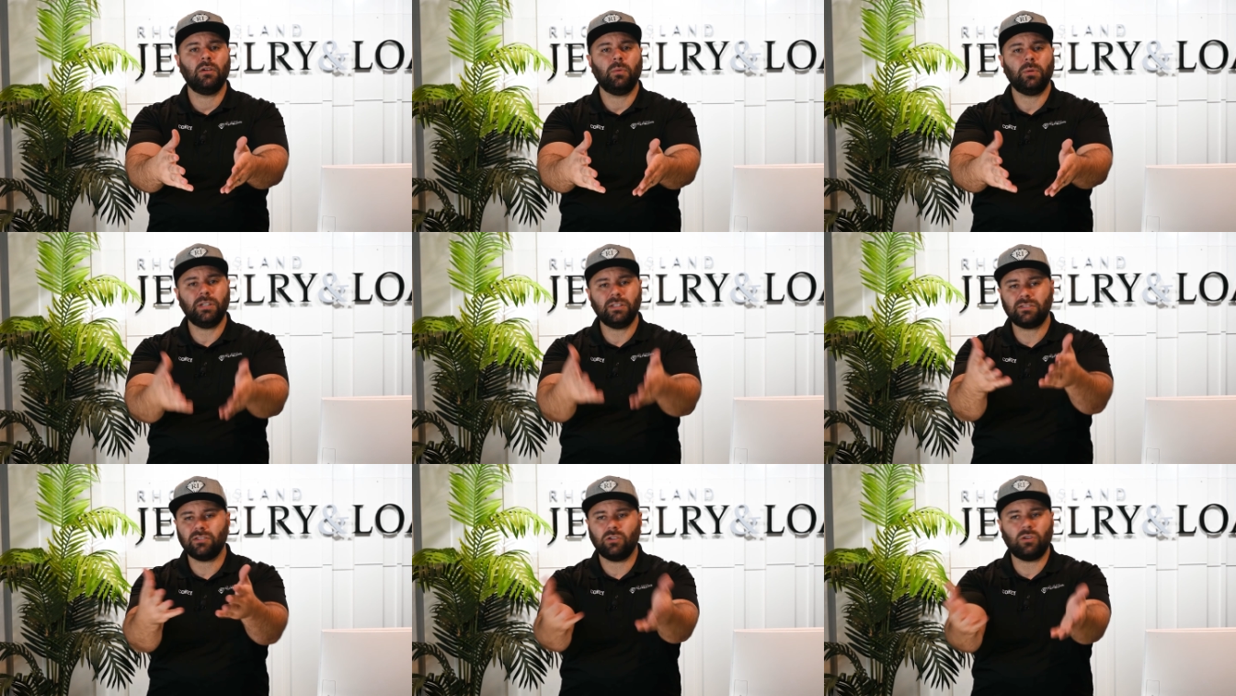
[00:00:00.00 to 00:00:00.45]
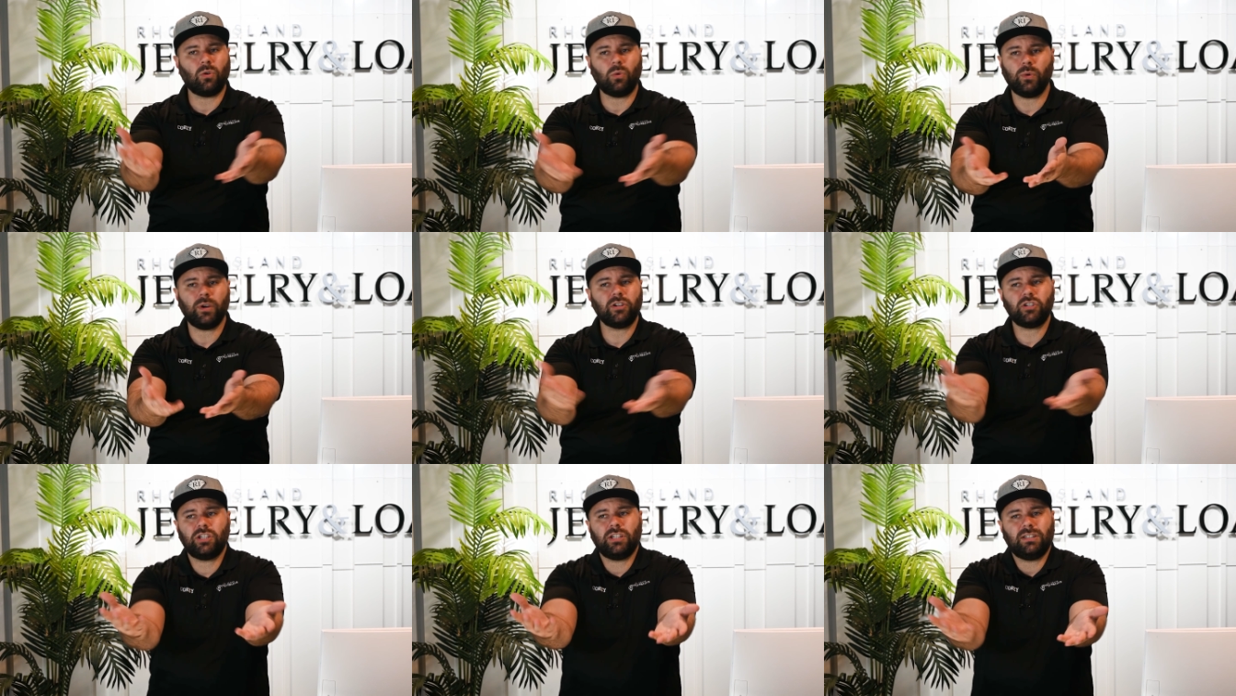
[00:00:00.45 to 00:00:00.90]
We need to know
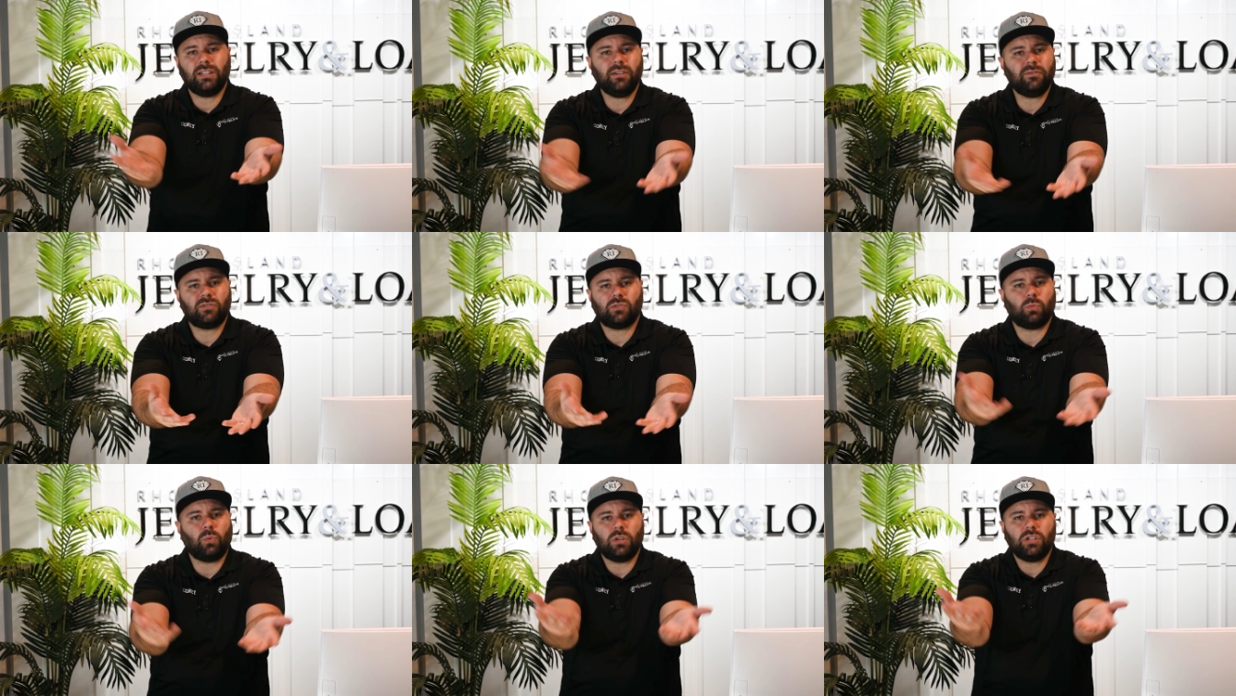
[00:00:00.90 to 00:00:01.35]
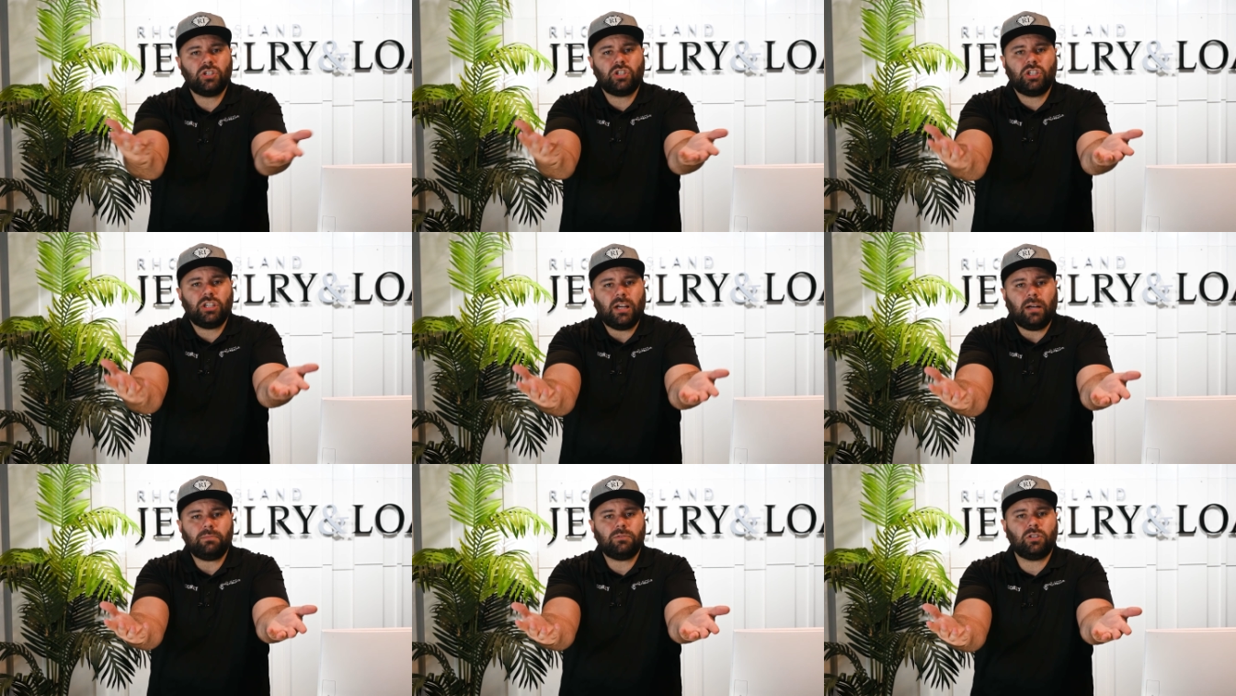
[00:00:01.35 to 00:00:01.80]
where she lives. What is
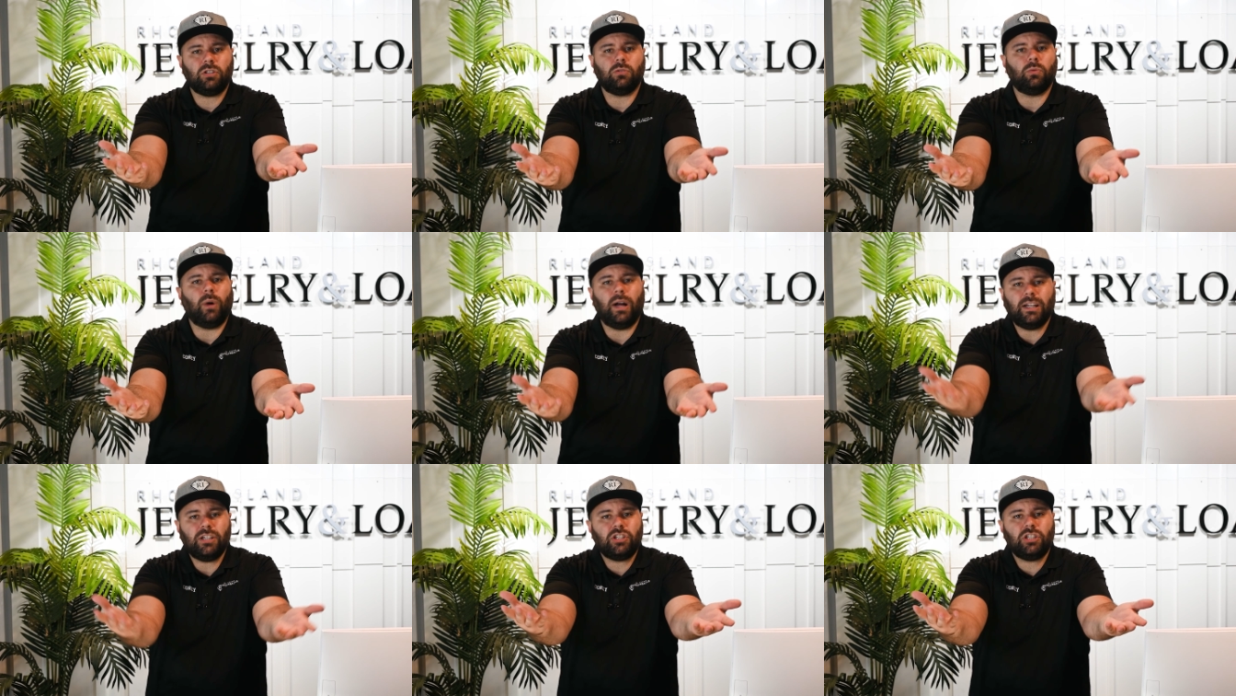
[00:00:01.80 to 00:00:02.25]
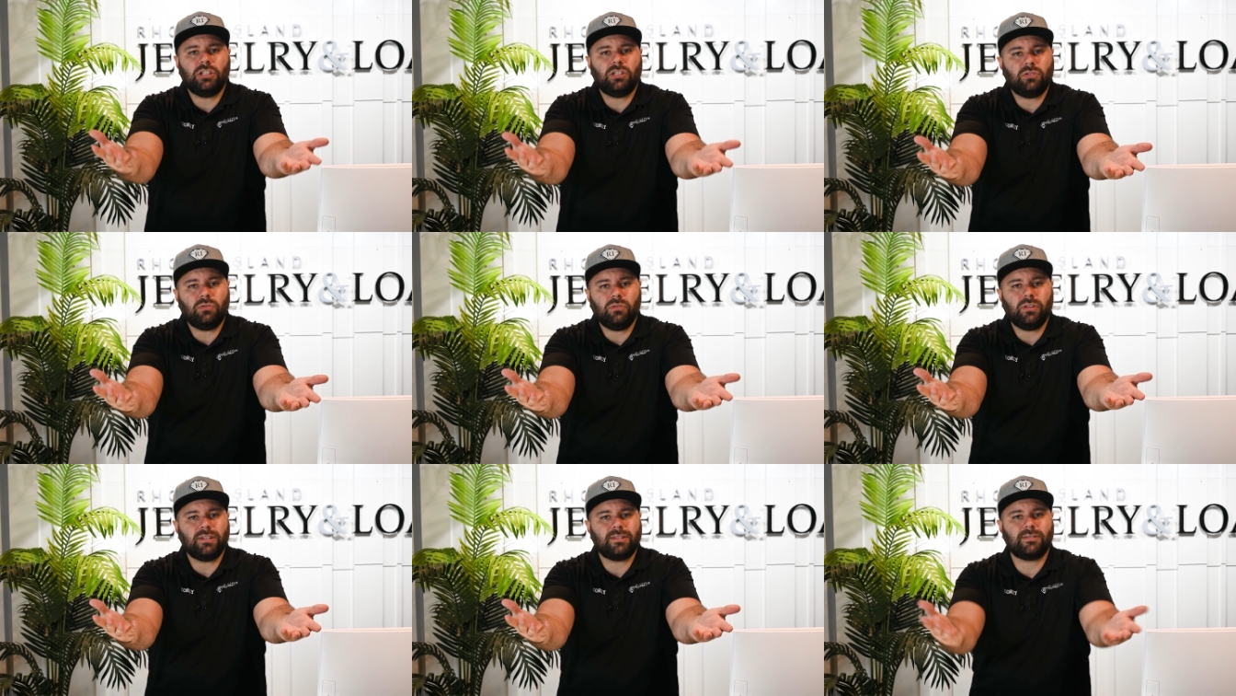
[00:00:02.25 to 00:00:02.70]
she up to? Why does she
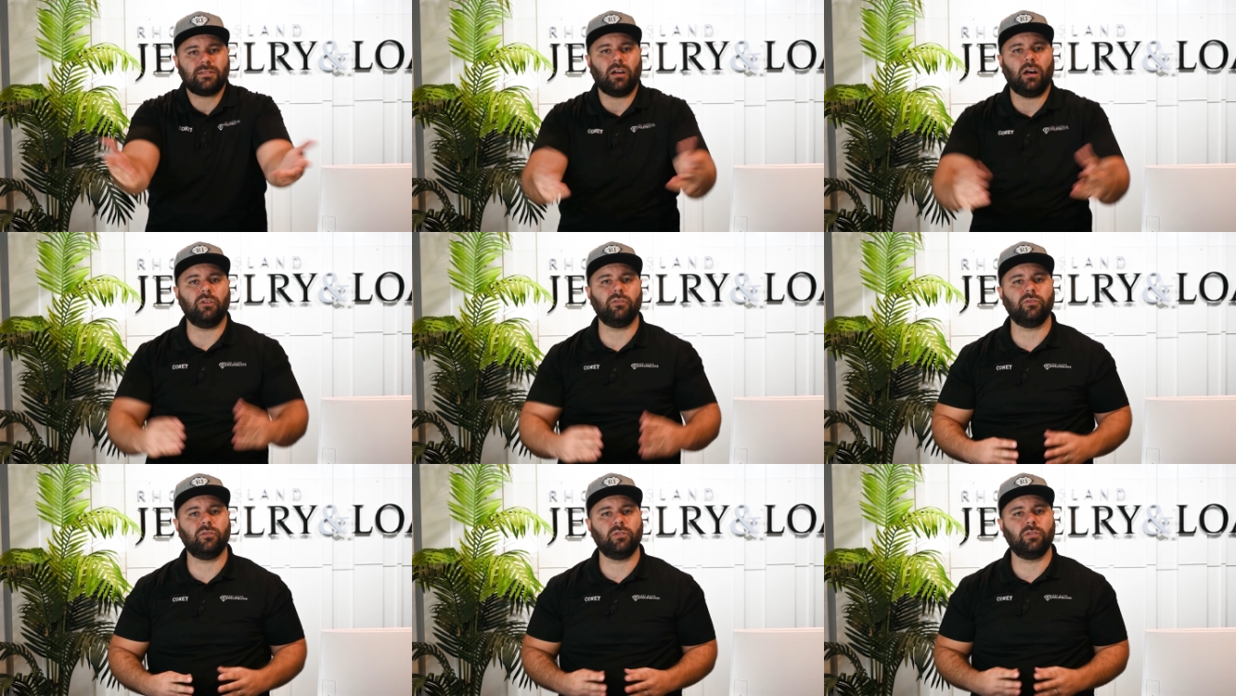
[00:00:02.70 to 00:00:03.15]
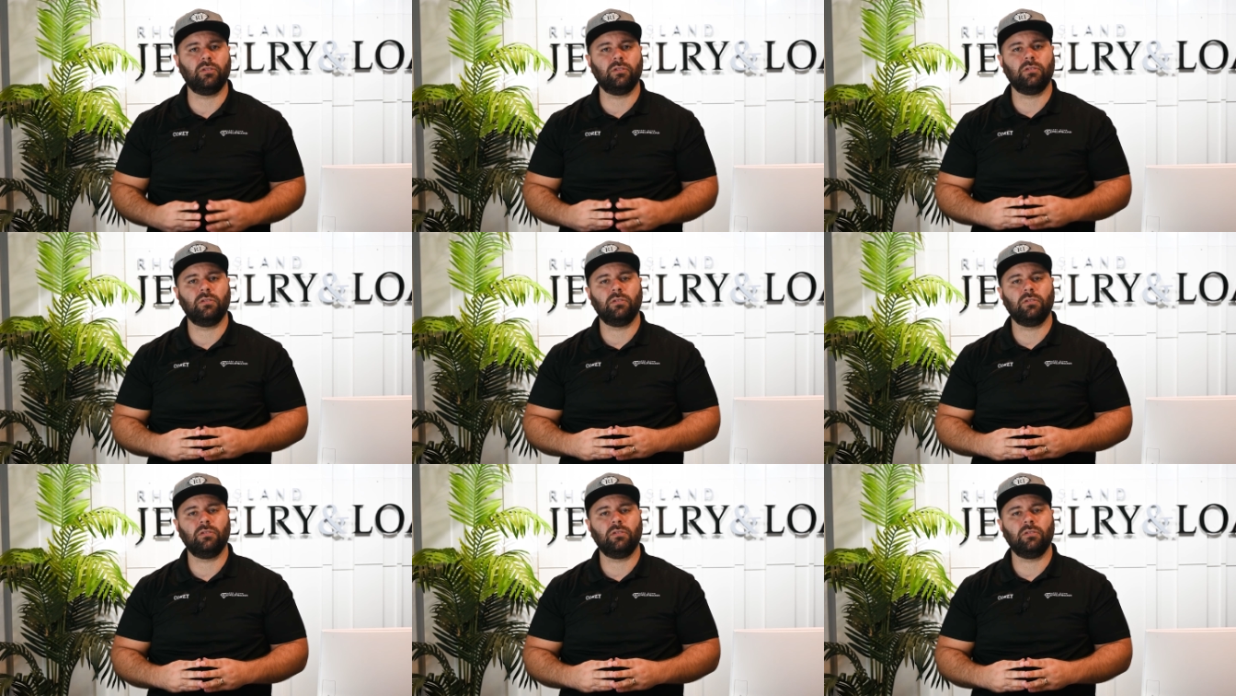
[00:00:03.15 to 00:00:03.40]
do this stuff?